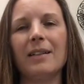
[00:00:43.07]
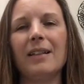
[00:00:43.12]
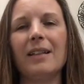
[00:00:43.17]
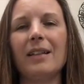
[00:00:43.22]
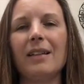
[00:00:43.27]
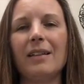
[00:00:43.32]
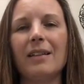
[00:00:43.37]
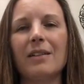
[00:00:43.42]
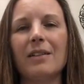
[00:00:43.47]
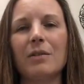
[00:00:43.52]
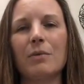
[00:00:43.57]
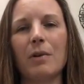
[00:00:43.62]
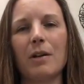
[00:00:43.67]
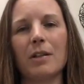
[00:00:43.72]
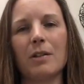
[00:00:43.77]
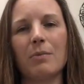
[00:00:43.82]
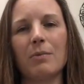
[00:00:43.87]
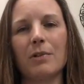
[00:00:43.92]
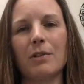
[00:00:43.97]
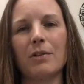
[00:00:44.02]
and ease
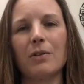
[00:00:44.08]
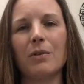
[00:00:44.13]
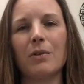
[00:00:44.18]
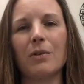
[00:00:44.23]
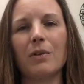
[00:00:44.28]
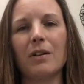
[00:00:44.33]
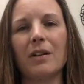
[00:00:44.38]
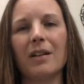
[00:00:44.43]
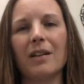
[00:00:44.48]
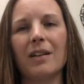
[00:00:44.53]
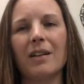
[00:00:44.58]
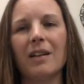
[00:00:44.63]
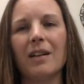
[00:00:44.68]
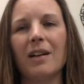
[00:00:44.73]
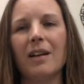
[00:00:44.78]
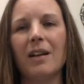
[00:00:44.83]
respiratory